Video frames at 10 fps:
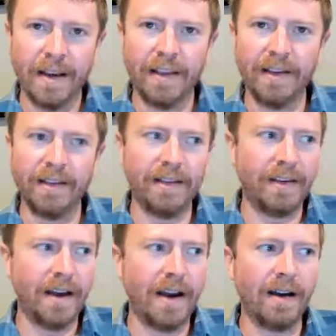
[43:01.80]
this is
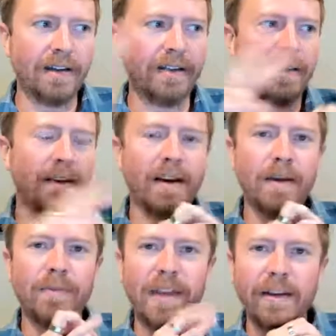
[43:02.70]
Yonks.
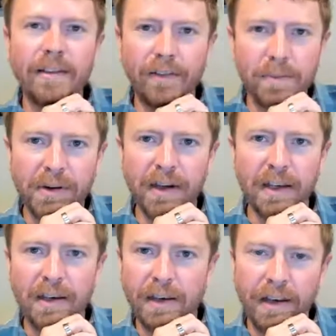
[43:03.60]
Thanks,
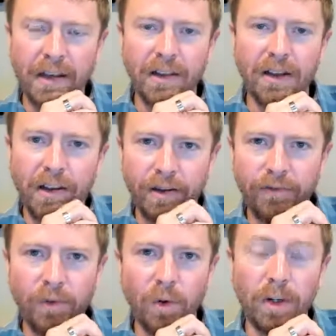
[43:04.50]
everybody, and looking
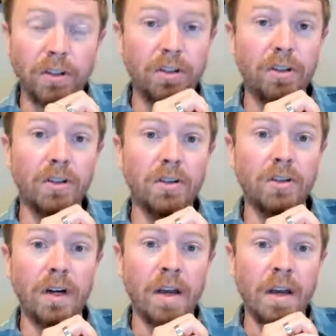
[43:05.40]
forward
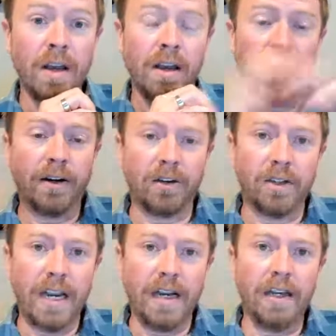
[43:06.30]
to
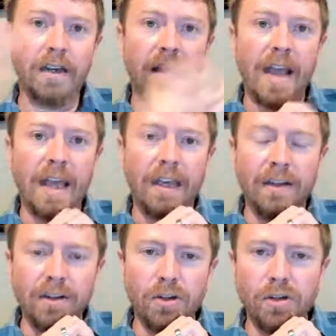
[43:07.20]
creating a
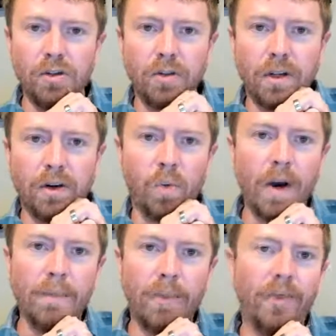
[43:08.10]
new
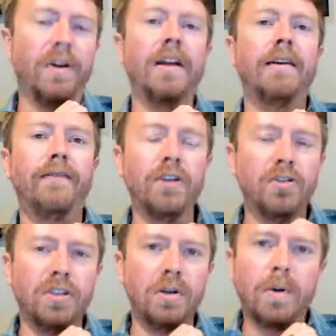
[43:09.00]
Web3
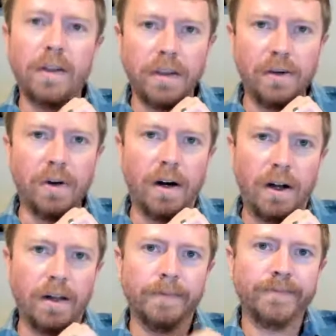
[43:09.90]
future with you all.